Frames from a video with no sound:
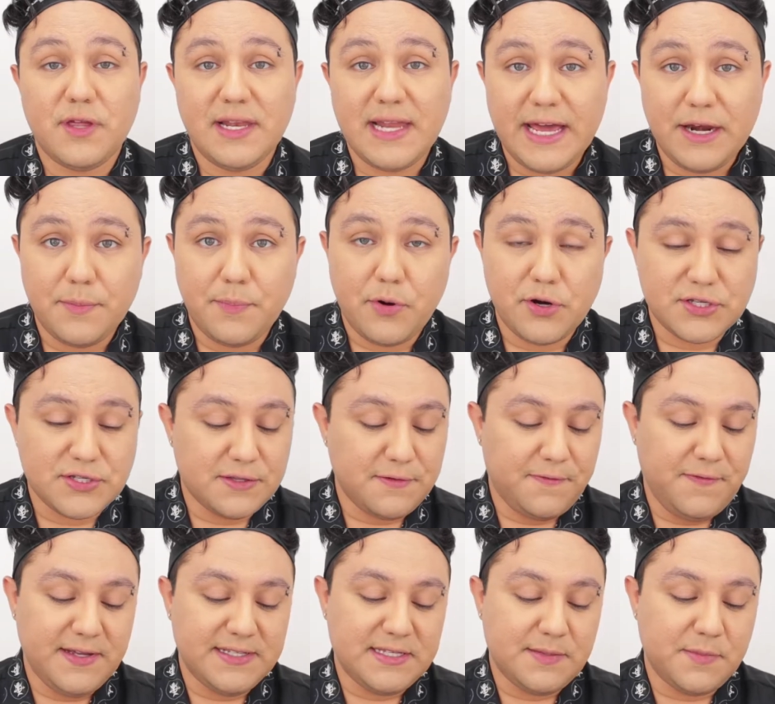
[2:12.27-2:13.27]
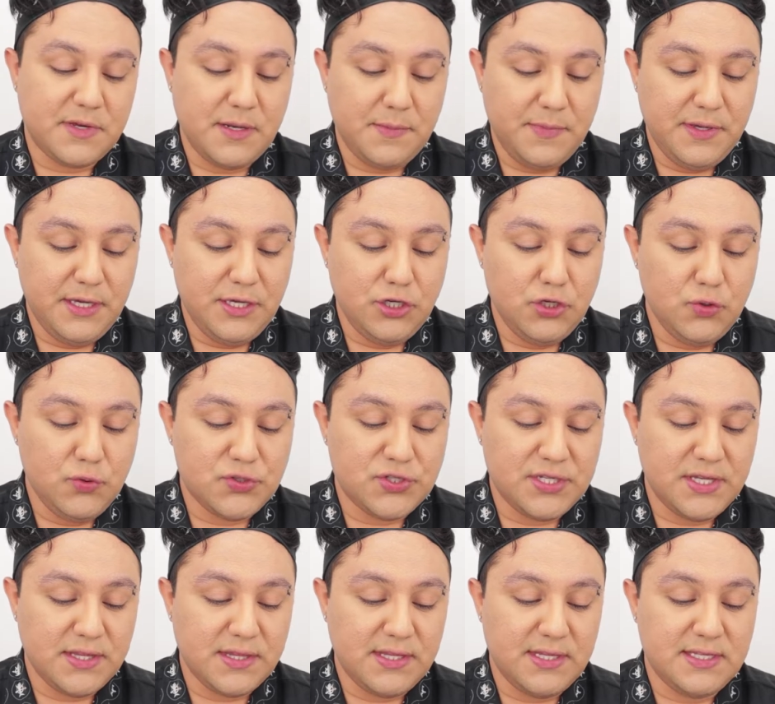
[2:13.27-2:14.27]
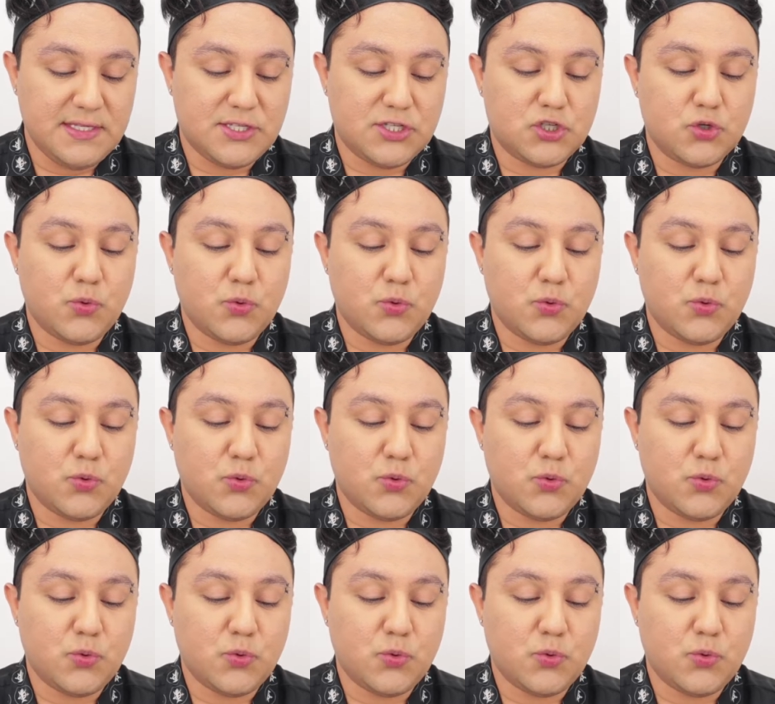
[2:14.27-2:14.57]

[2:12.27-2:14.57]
the lighter parts of the face, I'm going to be using this